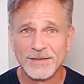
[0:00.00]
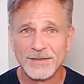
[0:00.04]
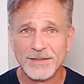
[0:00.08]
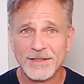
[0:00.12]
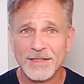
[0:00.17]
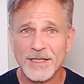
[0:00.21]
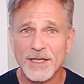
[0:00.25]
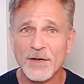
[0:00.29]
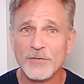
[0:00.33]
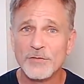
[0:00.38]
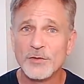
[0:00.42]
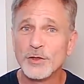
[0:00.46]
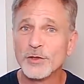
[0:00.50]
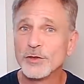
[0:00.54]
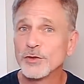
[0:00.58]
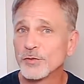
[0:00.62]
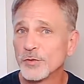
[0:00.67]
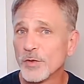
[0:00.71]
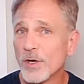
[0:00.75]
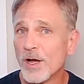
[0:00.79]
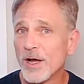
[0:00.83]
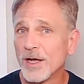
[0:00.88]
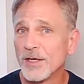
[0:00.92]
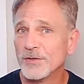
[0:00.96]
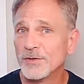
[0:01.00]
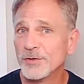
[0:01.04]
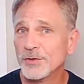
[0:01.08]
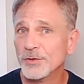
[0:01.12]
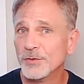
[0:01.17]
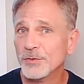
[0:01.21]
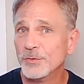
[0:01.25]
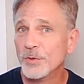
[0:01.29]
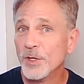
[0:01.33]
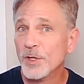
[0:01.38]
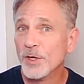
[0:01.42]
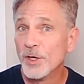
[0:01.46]
if you're drawn
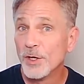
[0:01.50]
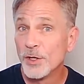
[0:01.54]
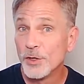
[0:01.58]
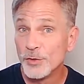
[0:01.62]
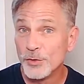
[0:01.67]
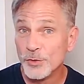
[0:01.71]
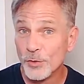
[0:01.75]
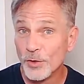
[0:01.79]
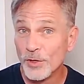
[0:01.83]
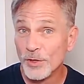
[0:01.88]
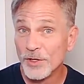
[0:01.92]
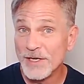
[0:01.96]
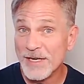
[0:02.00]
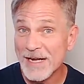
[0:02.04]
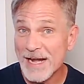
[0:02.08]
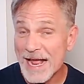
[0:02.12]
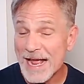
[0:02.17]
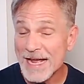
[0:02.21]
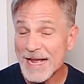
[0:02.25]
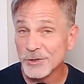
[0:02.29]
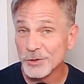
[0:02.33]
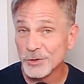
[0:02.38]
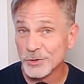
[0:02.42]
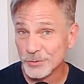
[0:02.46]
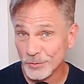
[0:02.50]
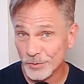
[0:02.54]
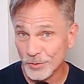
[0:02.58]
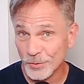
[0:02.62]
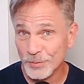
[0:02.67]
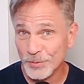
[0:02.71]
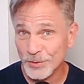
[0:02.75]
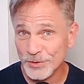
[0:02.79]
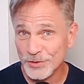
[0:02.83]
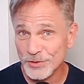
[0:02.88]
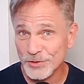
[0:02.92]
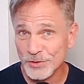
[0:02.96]
to your natural
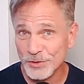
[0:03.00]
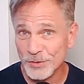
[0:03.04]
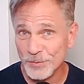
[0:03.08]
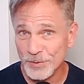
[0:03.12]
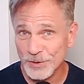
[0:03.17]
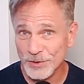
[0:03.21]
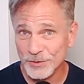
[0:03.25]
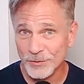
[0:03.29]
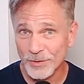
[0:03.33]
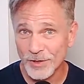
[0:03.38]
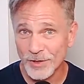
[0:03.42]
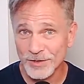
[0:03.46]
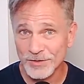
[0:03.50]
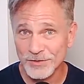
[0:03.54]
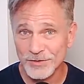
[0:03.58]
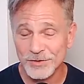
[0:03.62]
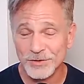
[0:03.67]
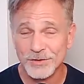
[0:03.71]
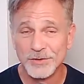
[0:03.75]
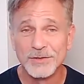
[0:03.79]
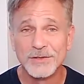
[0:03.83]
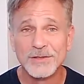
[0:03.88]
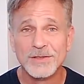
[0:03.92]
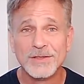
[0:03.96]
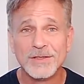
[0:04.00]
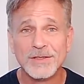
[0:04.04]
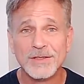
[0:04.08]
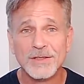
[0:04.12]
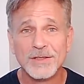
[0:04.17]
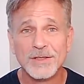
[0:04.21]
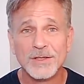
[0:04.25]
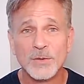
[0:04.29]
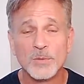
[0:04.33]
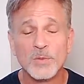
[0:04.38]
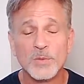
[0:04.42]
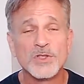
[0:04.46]
person to be drawn to,
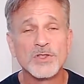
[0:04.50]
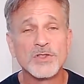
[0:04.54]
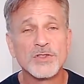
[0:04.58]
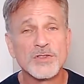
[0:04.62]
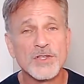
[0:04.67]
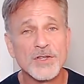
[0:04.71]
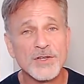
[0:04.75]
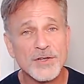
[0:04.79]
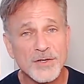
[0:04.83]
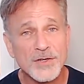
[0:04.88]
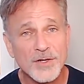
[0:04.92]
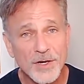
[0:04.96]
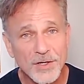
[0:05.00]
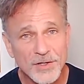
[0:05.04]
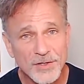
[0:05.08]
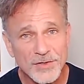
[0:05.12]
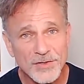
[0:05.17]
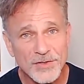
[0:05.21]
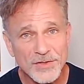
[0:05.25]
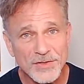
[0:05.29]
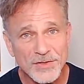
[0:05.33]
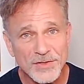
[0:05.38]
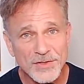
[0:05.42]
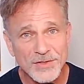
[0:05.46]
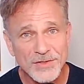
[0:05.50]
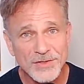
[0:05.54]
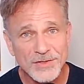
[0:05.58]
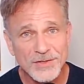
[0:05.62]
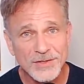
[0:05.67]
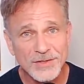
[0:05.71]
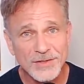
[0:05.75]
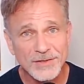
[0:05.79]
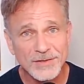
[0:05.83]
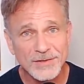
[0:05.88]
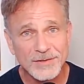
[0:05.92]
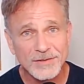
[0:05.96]
which is a narcissist.
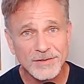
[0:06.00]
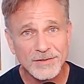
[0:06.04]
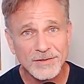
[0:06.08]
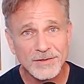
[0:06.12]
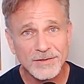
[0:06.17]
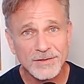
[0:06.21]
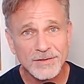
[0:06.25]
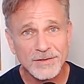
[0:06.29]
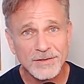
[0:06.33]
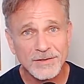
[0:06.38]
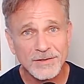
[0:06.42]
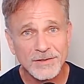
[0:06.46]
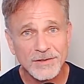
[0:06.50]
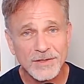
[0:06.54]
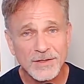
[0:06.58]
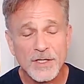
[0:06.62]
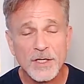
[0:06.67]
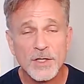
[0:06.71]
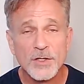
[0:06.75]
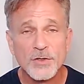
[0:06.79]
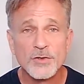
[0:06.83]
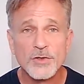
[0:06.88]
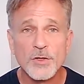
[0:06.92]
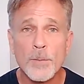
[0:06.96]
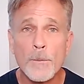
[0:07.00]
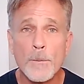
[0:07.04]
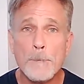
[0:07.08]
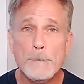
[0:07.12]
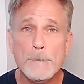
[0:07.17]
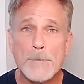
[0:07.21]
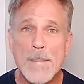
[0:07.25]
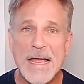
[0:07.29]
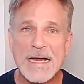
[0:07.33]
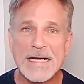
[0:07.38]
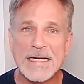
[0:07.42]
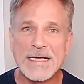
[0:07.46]
So
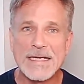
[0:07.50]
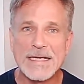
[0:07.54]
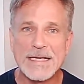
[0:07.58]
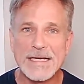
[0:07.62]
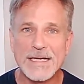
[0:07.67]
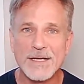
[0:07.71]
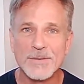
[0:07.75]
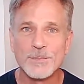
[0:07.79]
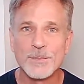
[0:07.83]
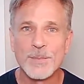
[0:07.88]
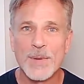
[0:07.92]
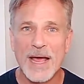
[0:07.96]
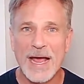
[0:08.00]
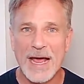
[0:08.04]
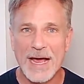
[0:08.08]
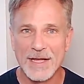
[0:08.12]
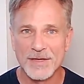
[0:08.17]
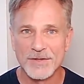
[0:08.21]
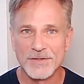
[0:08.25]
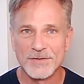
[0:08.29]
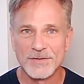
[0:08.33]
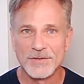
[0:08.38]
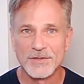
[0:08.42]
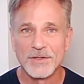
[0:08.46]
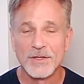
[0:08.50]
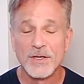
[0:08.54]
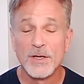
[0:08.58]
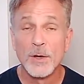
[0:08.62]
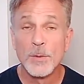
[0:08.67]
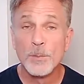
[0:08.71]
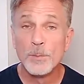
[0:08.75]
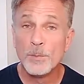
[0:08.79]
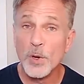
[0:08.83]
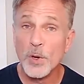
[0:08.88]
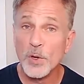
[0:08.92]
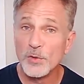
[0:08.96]
many empaths,
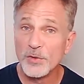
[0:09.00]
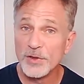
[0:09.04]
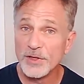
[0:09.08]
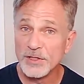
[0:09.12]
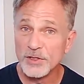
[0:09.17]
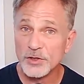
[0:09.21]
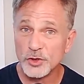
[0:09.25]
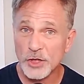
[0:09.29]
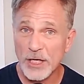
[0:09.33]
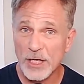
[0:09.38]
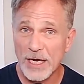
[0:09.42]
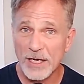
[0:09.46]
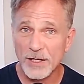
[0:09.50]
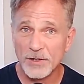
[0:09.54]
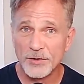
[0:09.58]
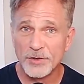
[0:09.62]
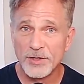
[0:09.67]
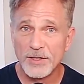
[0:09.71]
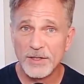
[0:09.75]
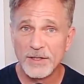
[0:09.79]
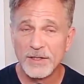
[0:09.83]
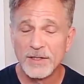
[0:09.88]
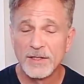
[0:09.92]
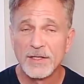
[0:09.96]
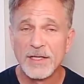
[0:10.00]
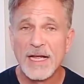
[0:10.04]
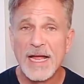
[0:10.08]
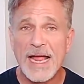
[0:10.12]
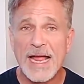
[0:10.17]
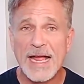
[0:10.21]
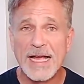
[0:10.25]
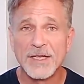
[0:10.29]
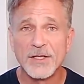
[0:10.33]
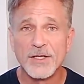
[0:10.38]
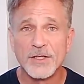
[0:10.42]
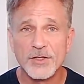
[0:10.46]
both in childhood
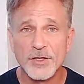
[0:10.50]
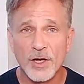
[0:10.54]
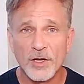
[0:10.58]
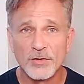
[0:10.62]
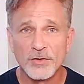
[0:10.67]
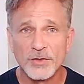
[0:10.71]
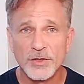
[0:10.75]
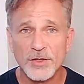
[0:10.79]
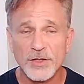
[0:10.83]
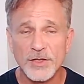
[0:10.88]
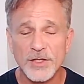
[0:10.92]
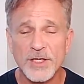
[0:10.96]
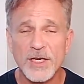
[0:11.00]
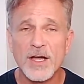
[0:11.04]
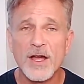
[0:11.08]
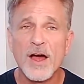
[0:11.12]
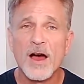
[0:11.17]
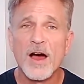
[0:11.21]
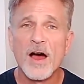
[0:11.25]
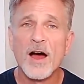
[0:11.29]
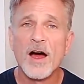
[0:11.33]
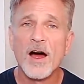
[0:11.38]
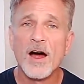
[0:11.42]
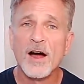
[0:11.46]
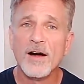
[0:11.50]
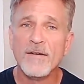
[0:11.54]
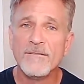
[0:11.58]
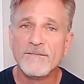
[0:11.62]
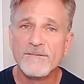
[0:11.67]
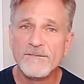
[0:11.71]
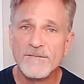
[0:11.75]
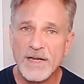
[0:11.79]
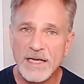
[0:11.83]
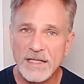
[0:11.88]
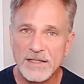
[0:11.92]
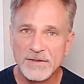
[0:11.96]
and adulthood, are
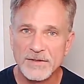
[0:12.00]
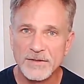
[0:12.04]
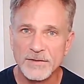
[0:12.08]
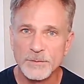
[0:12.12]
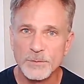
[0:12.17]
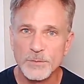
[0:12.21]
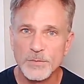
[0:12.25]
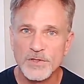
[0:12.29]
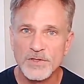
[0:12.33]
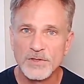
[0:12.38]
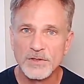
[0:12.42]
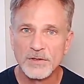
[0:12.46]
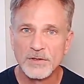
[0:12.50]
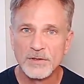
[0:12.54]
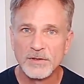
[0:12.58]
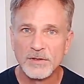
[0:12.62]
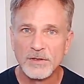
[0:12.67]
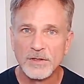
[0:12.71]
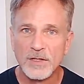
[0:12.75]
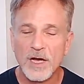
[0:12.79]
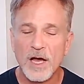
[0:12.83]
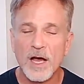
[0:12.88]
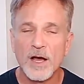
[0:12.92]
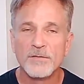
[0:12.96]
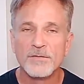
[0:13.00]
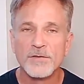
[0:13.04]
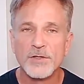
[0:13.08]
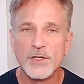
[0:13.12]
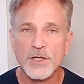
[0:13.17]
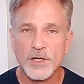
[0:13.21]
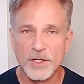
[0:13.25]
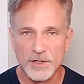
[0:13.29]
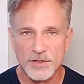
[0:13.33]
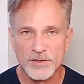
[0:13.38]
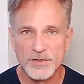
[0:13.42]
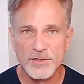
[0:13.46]
victims of
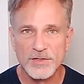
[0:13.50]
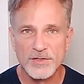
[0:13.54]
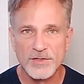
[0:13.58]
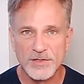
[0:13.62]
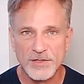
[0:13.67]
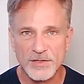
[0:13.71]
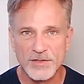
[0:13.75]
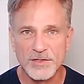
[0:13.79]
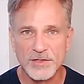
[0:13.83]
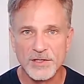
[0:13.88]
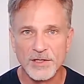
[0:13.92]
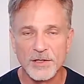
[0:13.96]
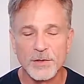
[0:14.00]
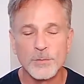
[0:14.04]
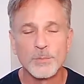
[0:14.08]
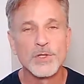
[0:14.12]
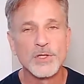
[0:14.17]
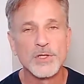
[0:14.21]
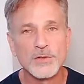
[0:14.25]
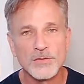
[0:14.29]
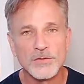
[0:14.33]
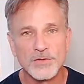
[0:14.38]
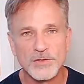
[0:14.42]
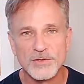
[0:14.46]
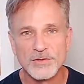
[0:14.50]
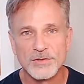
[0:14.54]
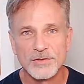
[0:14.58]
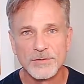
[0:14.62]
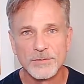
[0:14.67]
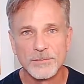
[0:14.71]
narcissistic abuse.